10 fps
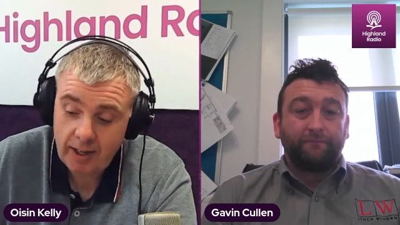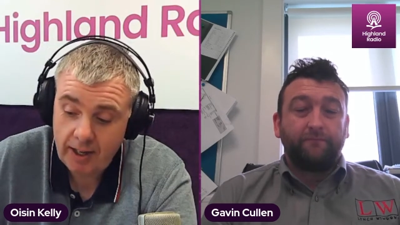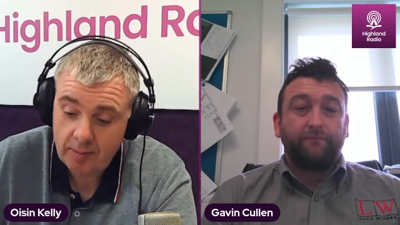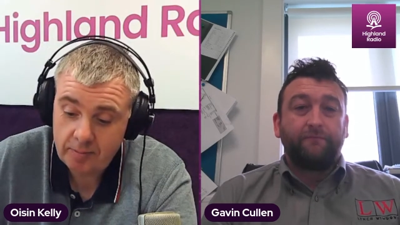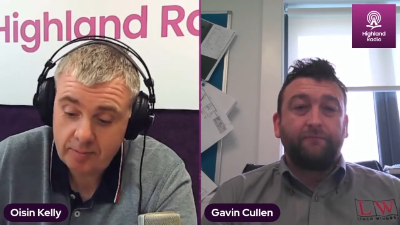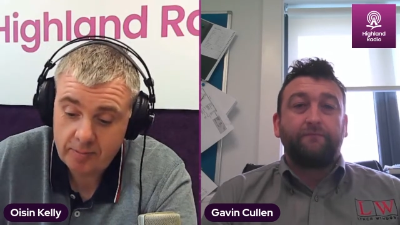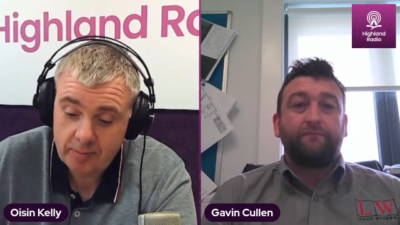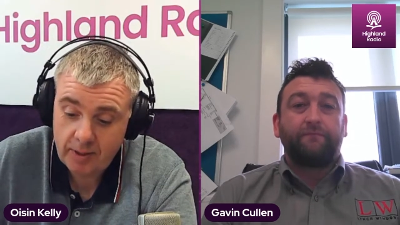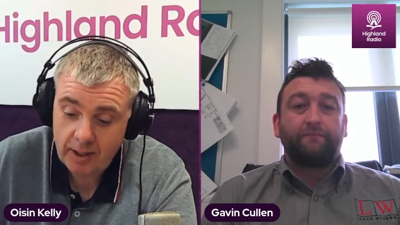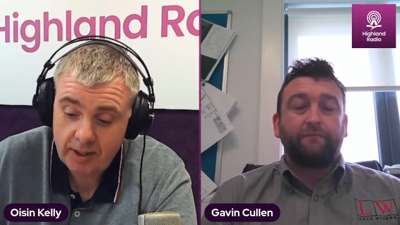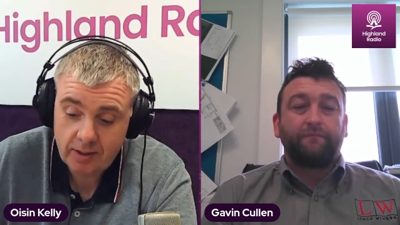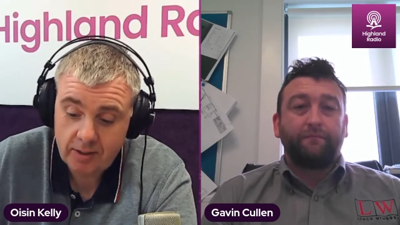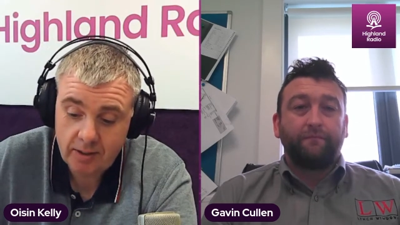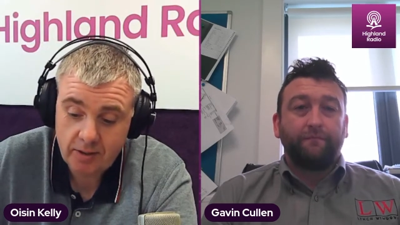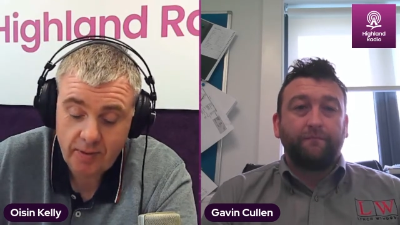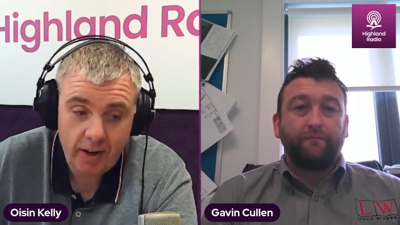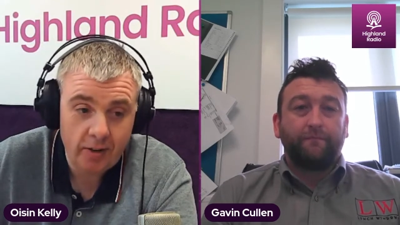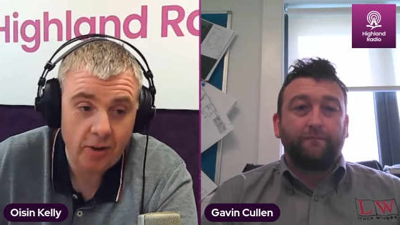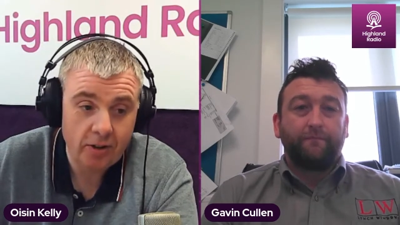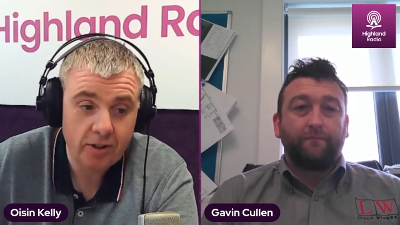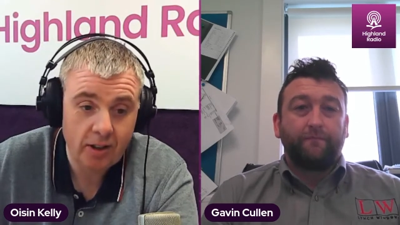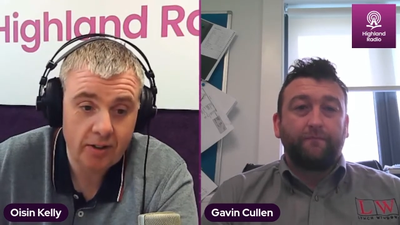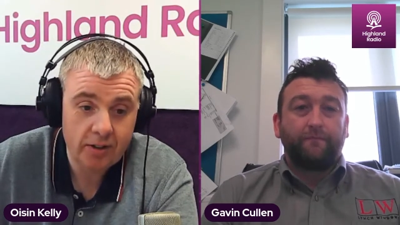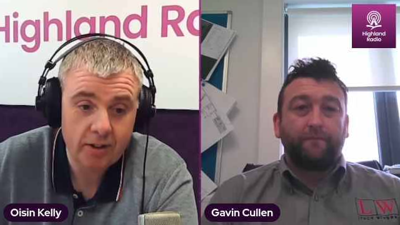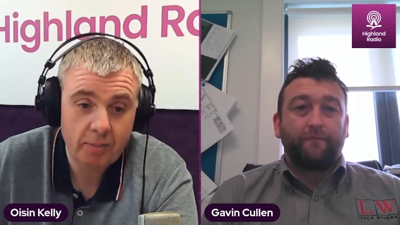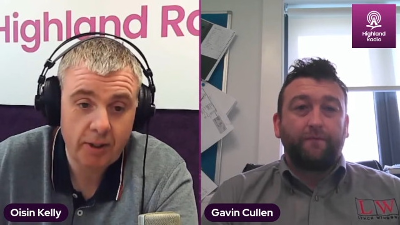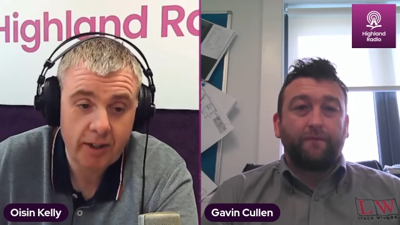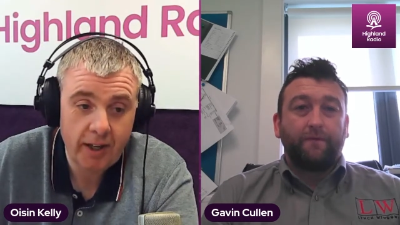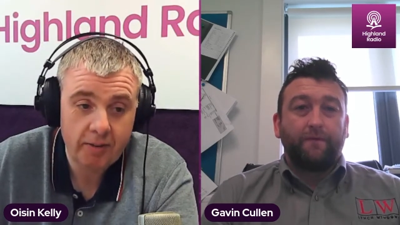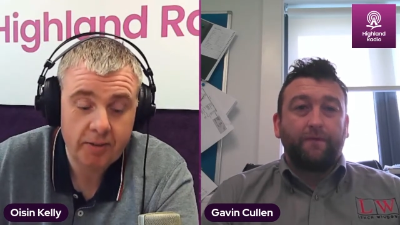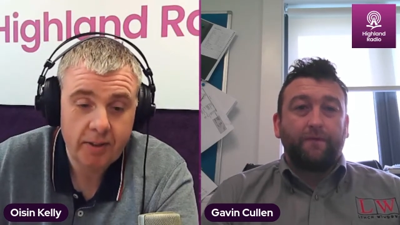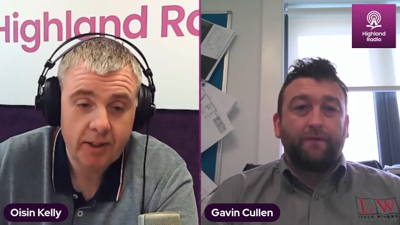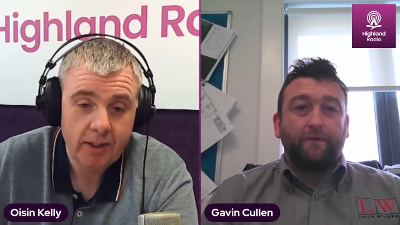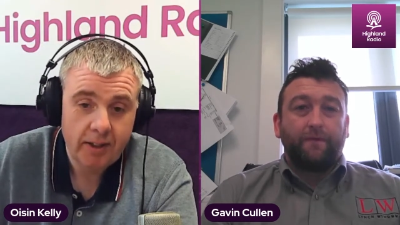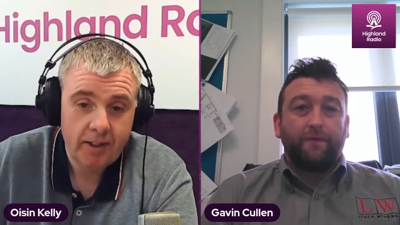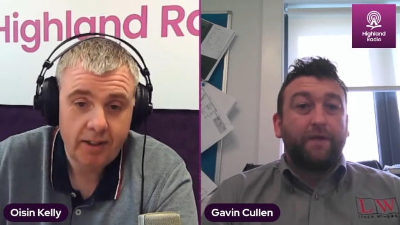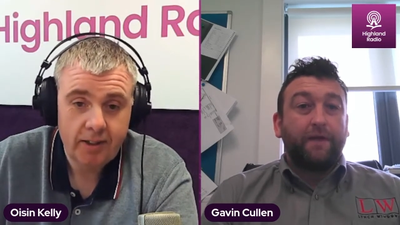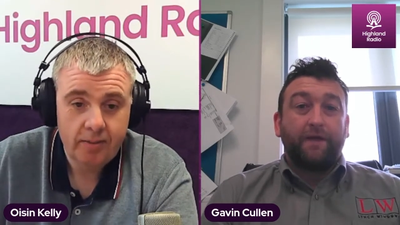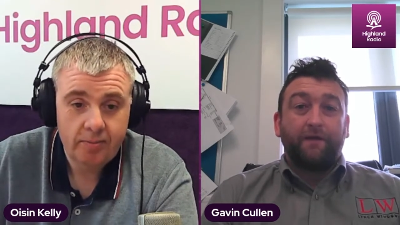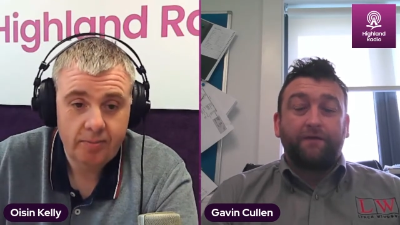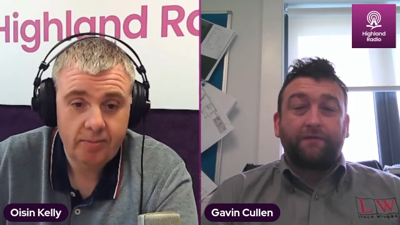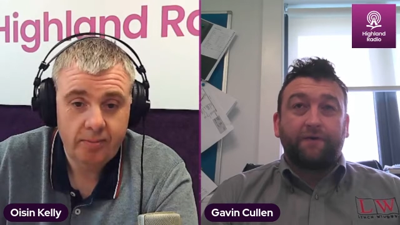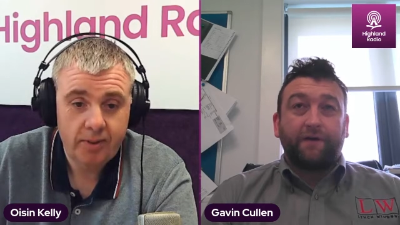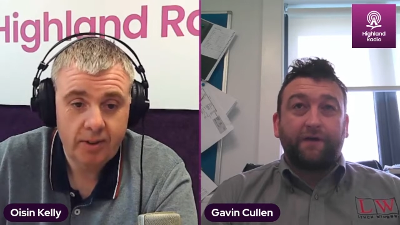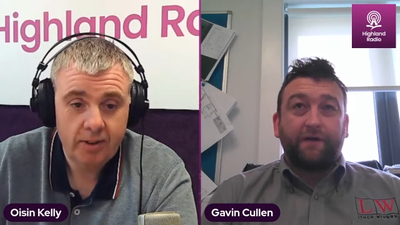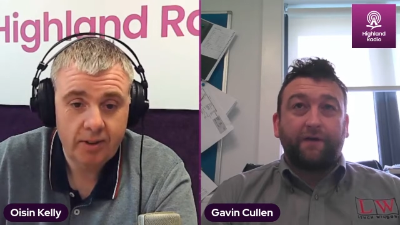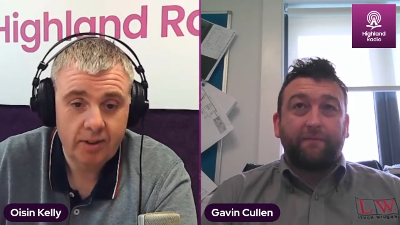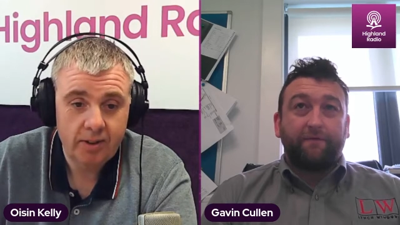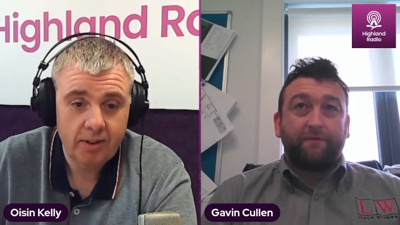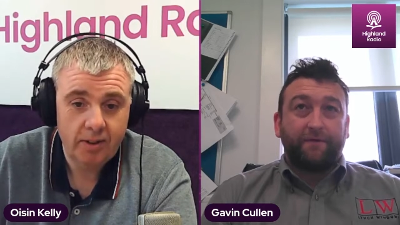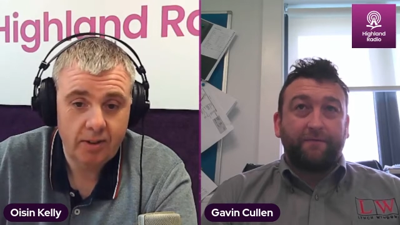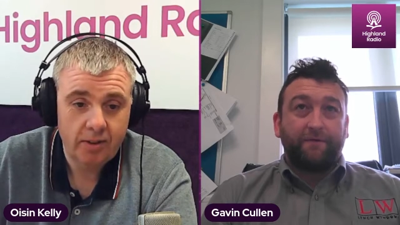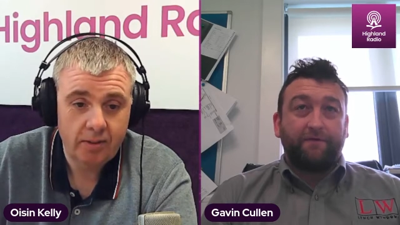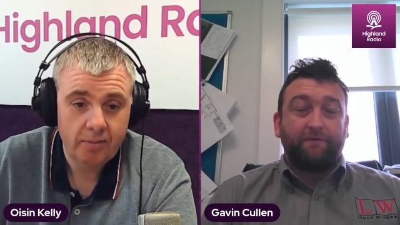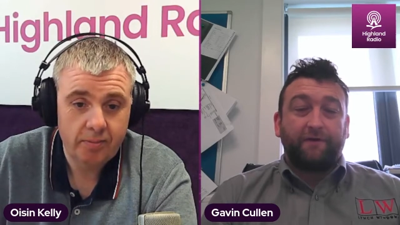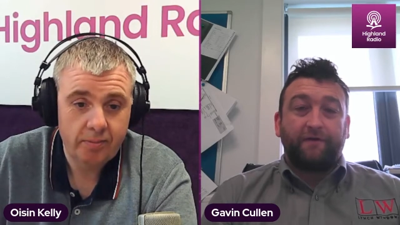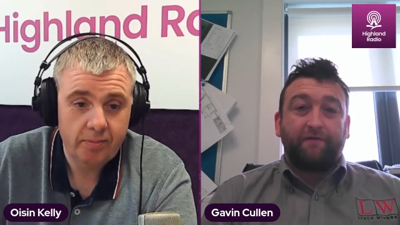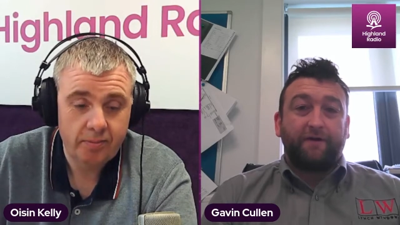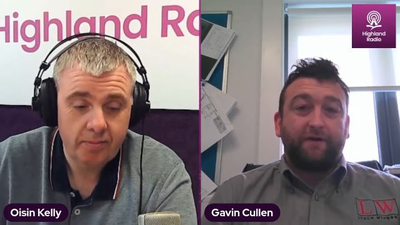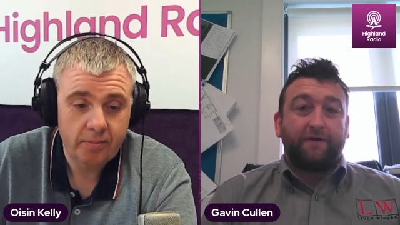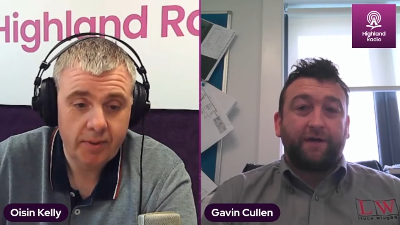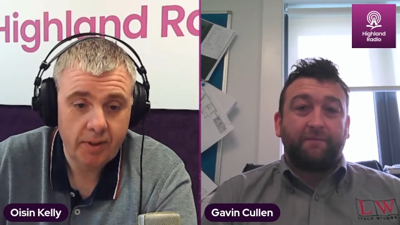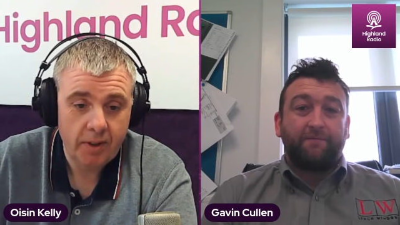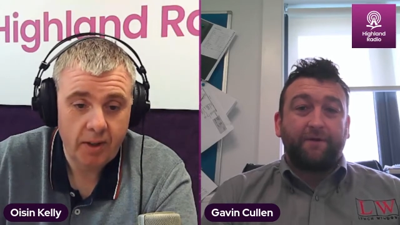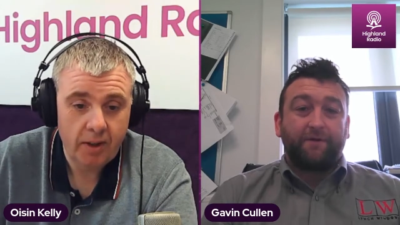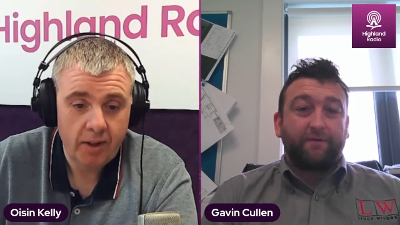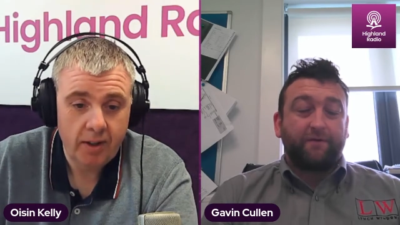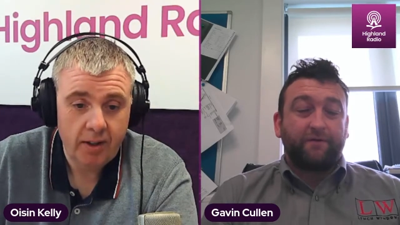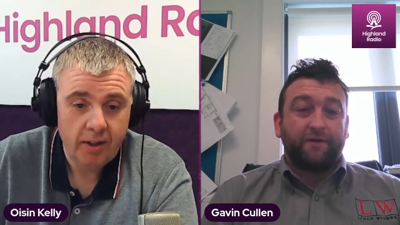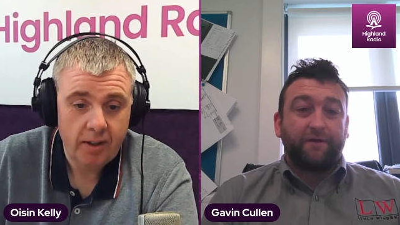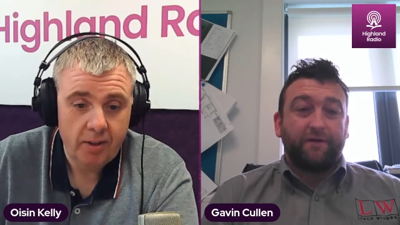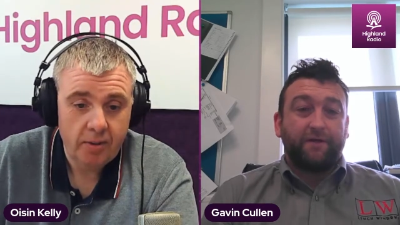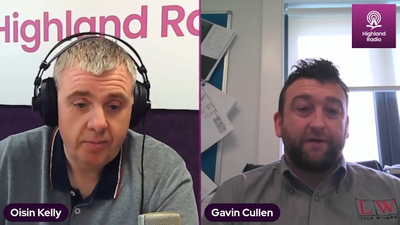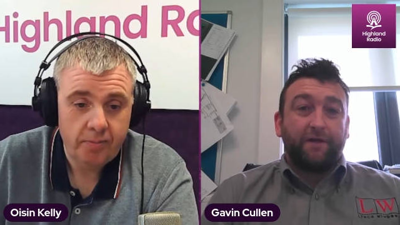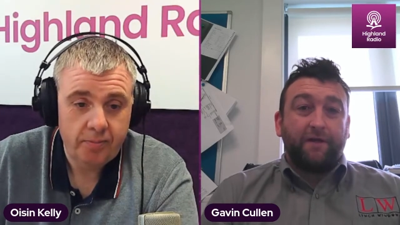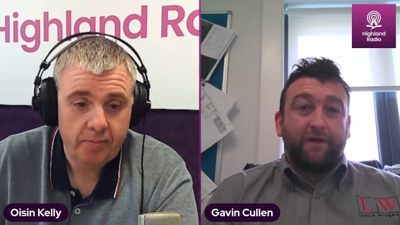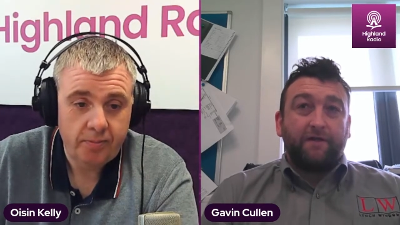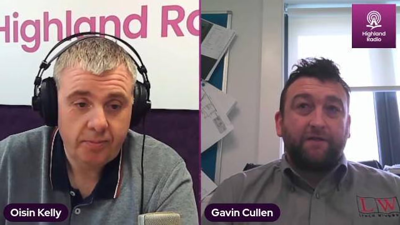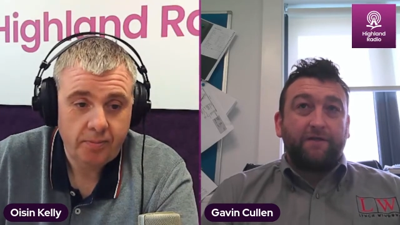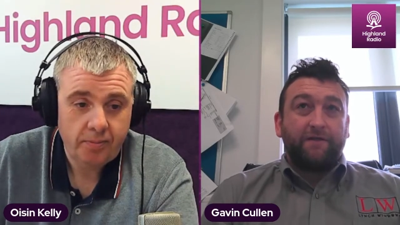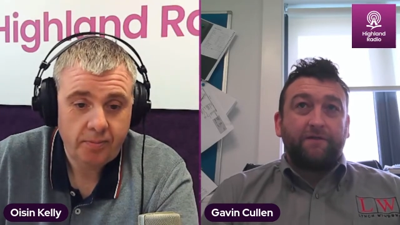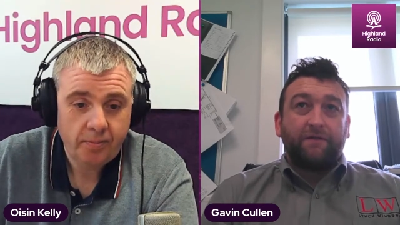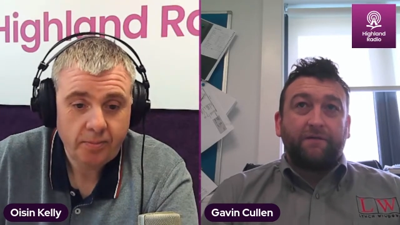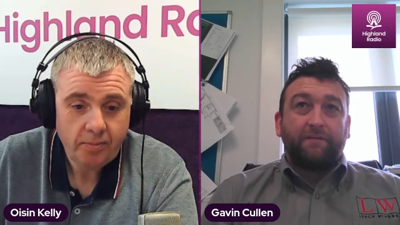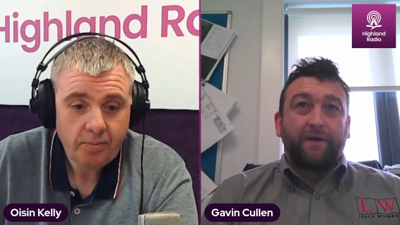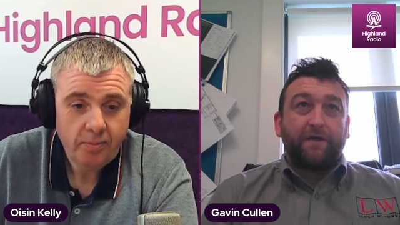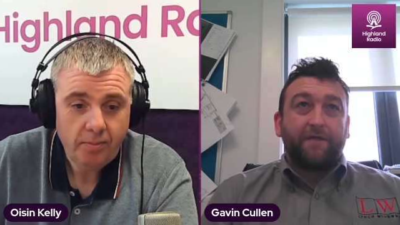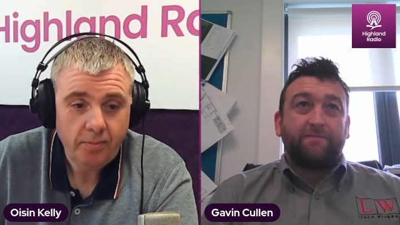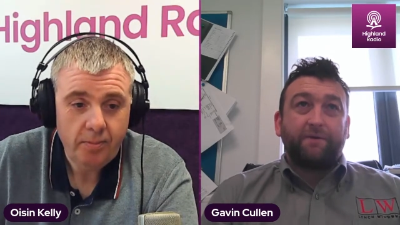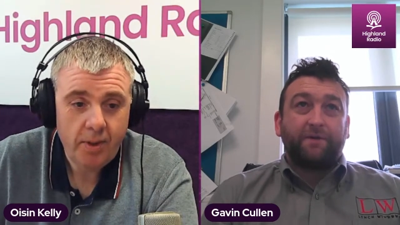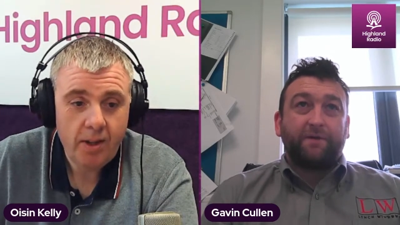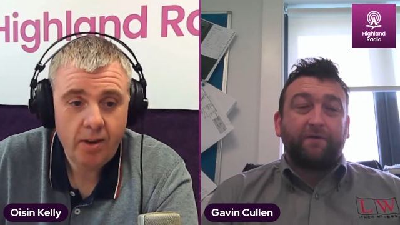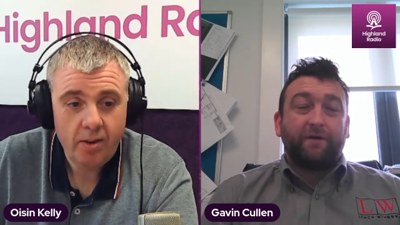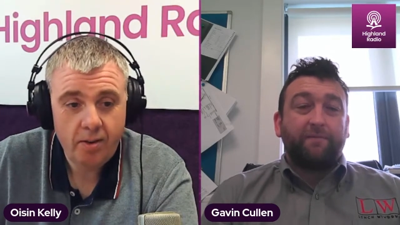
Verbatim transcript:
Speaker 1: um, and he's he's firing on all cylinders at the minute, Gavin.
Speaker 2: Yeah, he looks. Any time I've seen him, he looks very, very sharp. He looks hungry. He's he's not the biggest, but he really